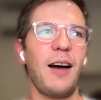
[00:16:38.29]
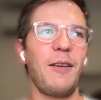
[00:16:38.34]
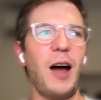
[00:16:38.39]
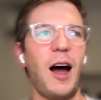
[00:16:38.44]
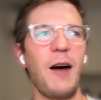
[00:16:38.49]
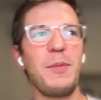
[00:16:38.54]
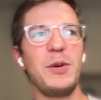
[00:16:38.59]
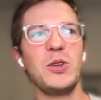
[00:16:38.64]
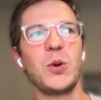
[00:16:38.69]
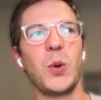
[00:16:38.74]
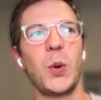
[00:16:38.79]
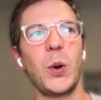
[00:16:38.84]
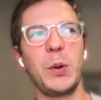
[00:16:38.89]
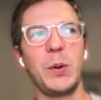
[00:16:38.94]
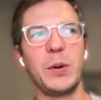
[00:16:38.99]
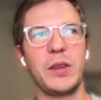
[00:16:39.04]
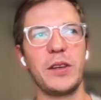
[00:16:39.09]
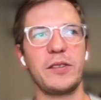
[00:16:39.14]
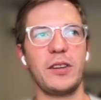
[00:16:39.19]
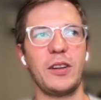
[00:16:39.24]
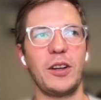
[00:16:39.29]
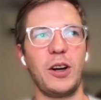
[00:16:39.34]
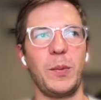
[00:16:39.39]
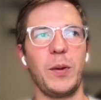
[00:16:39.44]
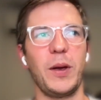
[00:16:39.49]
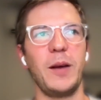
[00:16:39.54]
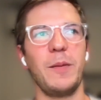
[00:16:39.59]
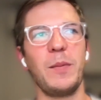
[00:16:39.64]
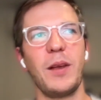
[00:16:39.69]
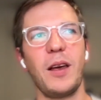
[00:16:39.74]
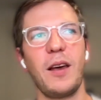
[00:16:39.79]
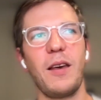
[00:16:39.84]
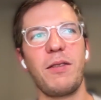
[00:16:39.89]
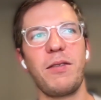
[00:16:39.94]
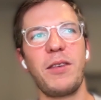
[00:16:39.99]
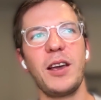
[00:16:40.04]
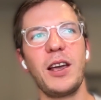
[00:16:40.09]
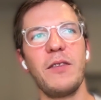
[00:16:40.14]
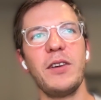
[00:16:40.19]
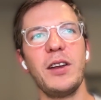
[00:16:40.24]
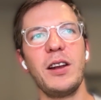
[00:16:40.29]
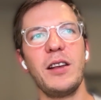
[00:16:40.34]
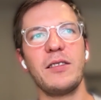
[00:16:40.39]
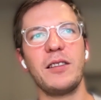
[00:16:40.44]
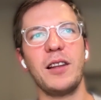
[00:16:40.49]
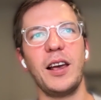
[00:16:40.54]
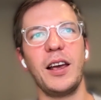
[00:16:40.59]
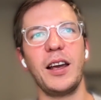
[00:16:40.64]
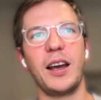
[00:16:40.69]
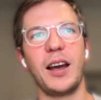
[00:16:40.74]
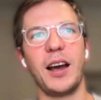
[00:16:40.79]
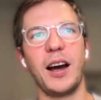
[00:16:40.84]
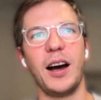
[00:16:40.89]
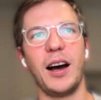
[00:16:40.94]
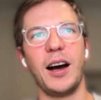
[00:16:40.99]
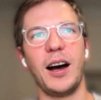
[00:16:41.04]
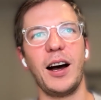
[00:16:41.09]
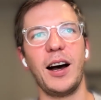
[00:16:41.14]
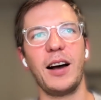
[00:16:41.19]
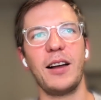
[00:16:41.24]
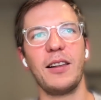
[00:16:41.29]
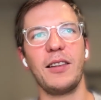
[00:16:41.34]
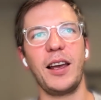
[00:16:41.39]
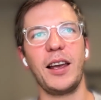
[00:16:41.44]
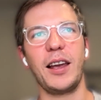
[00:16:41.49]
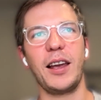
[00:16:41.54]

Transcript: I've been toying with this a little bit. Think of it as like it's